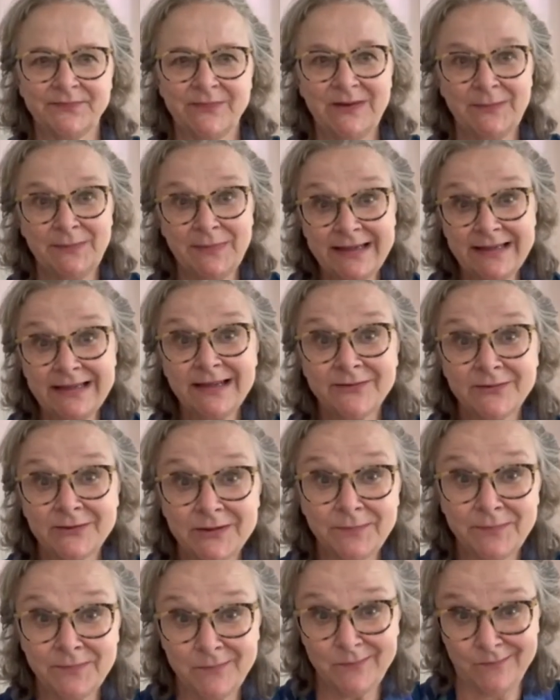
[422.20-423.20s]
You might have
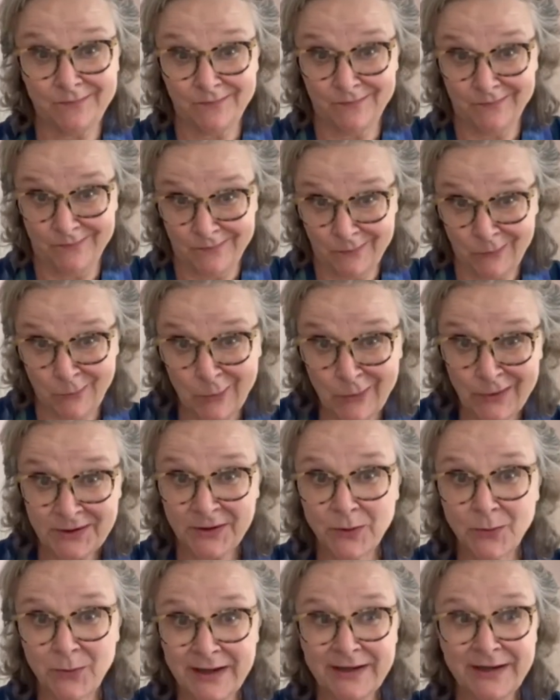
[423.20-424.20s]
to work
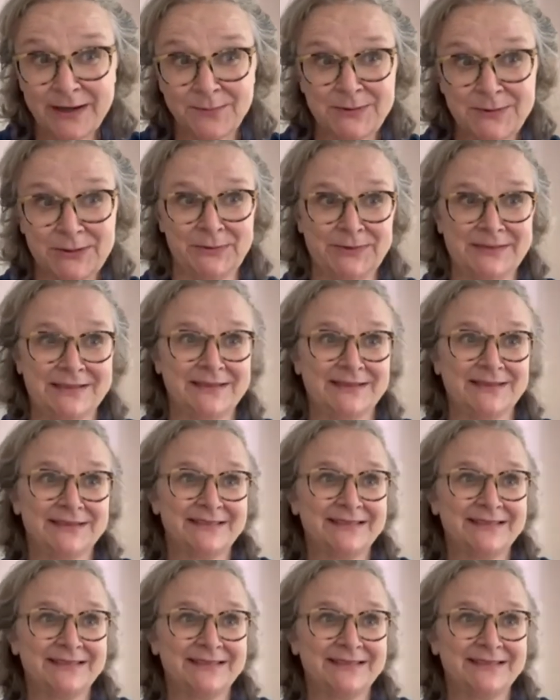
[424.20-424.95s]
your way up to it.